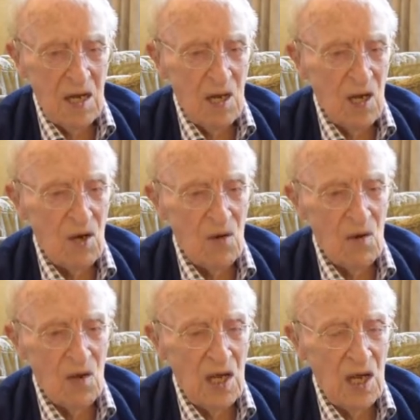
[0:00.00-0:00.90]

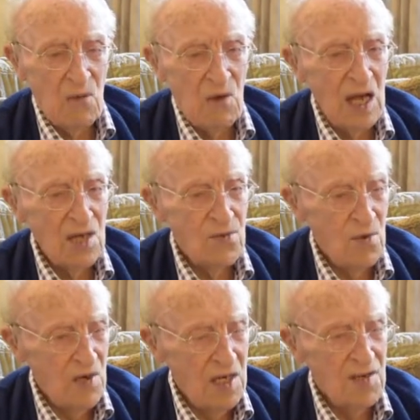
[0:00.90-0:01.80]
Uh, whilst we
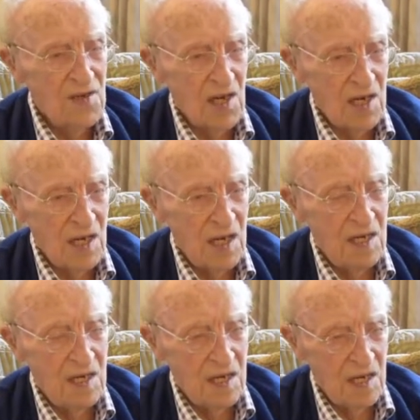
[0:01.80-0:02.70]
were in,
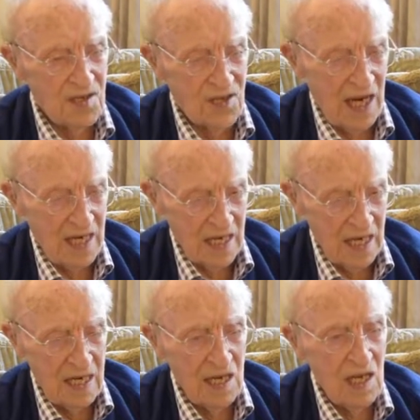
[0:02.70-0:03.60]
in uh,
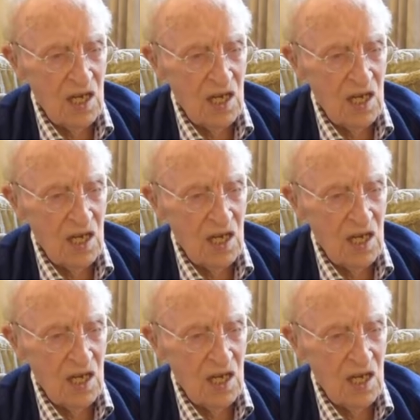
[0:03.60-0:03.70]
Changi,